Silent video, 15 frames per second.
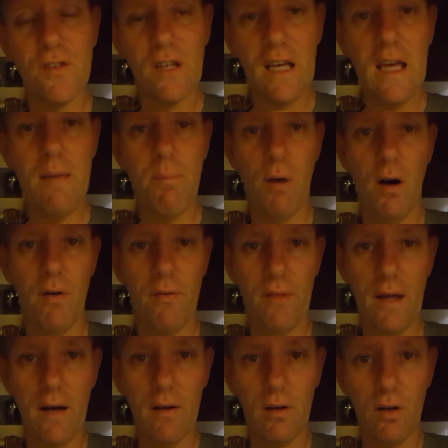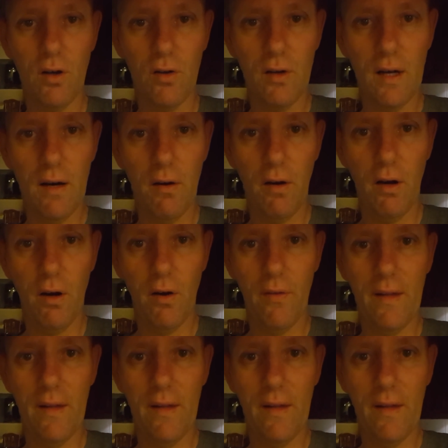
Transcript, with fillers: to keep off that gut now, you know,